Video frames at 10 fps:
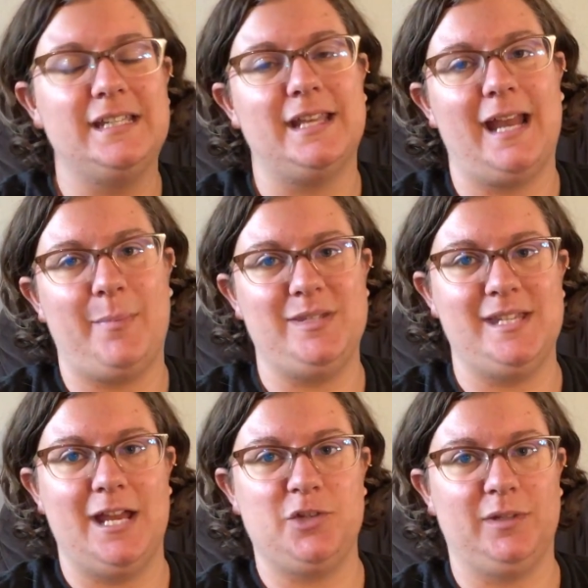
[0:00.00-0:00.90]
that
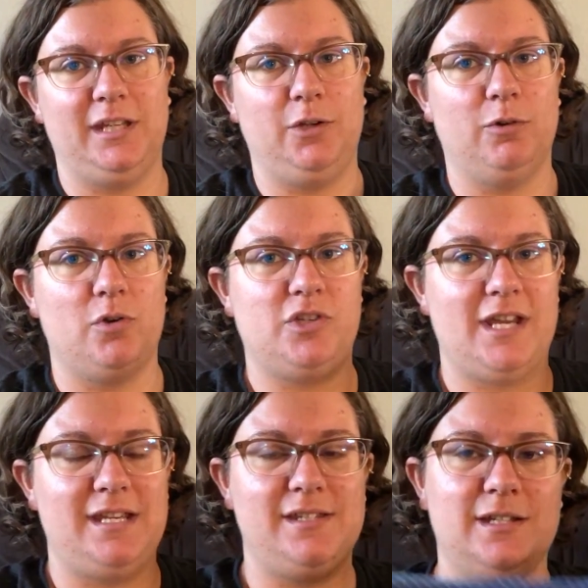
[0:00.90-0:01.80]
happens naturally in
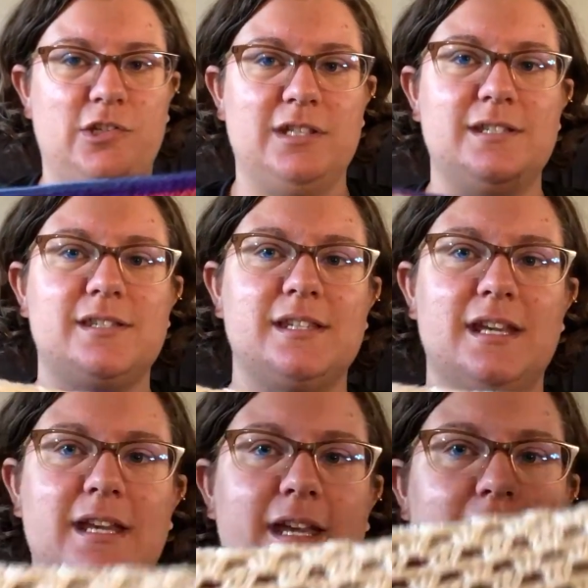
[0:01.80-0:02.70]
crochet stitches.
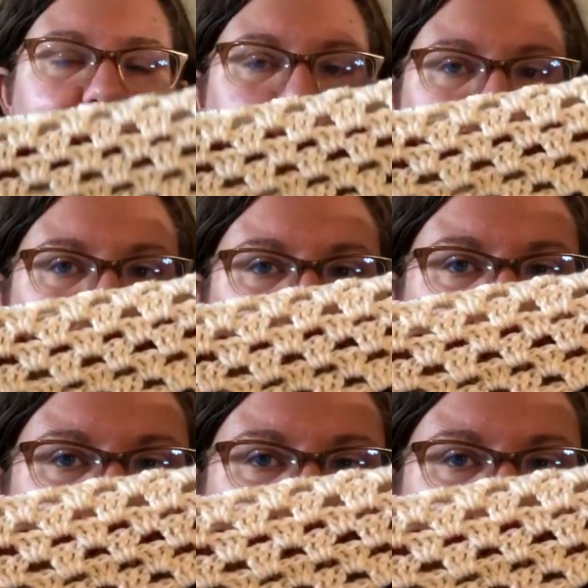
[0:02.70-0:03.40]
And